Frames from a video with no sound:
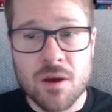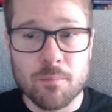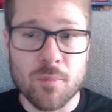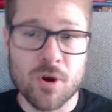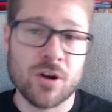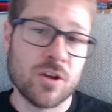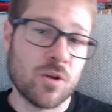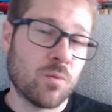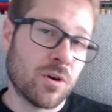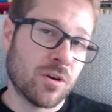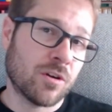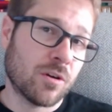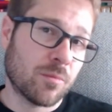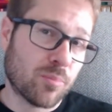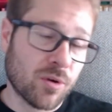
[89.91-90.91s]
Mario
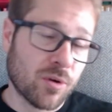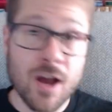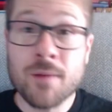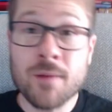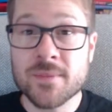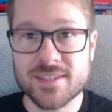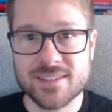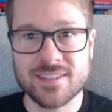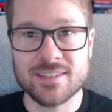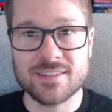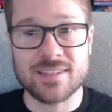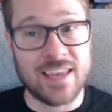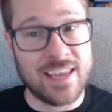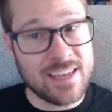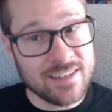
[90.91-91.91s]
Wonder
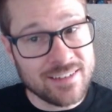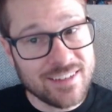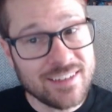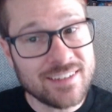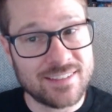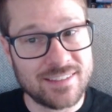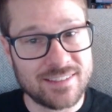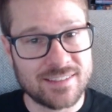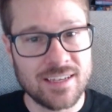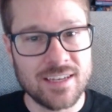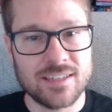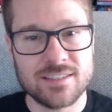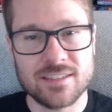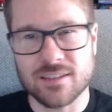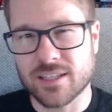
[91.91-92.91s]
promises and does
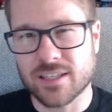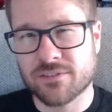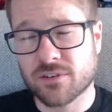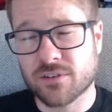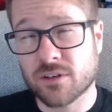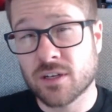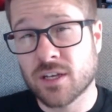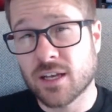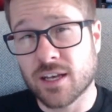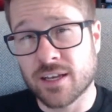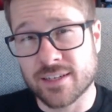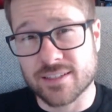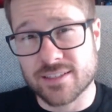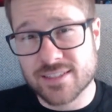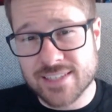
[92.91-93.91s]
deliver
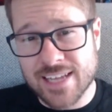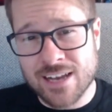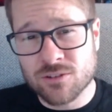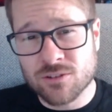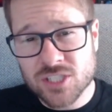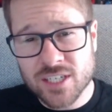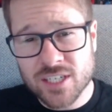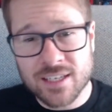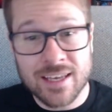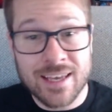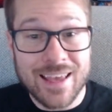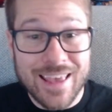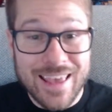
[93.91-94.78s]
a nostalgic